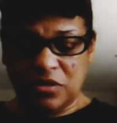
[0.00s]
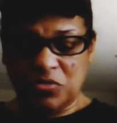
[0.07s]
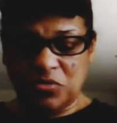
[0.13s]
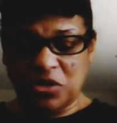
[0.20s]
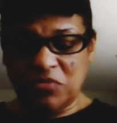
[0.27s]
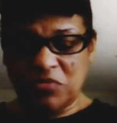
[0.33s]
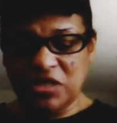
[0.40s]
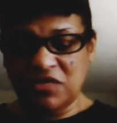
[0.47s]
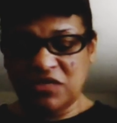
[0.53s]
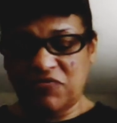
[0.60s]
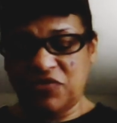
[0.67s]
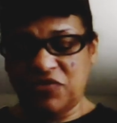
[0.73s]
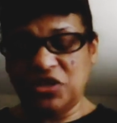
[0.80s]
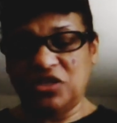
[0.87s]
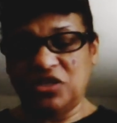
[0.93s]
But it makes it
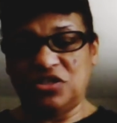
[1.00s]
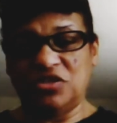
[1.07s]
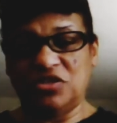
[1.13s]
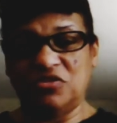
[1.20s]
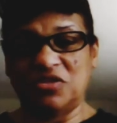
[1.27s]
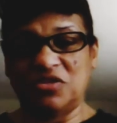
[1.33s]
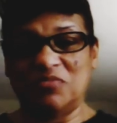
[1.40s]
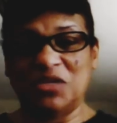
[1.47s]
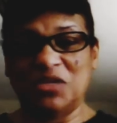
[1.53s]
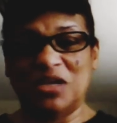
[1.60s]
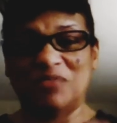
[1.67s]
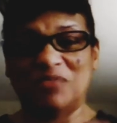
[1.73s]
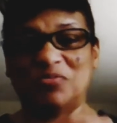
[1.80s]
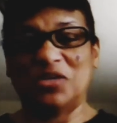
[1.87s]
funny too sometimes.